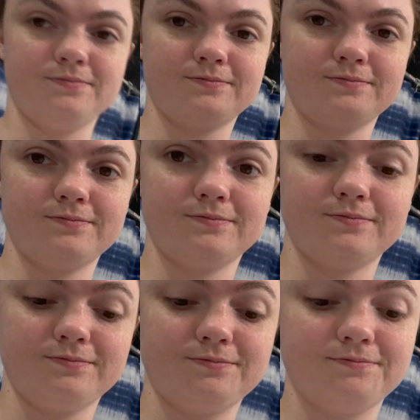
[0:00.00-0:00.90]

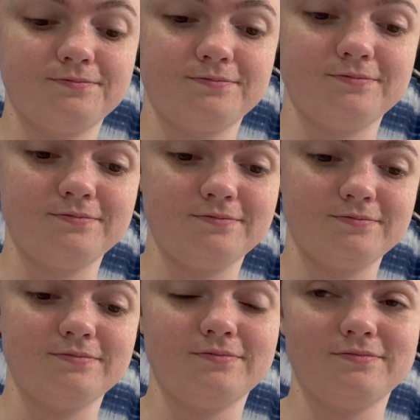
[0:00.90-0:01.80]

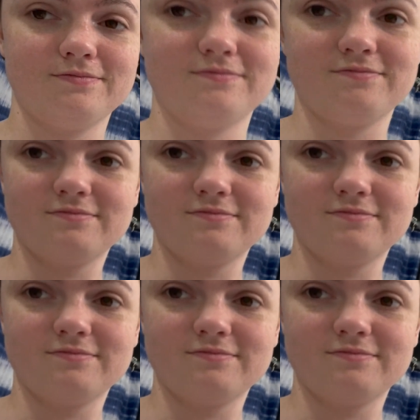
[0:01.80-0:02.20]
(silence)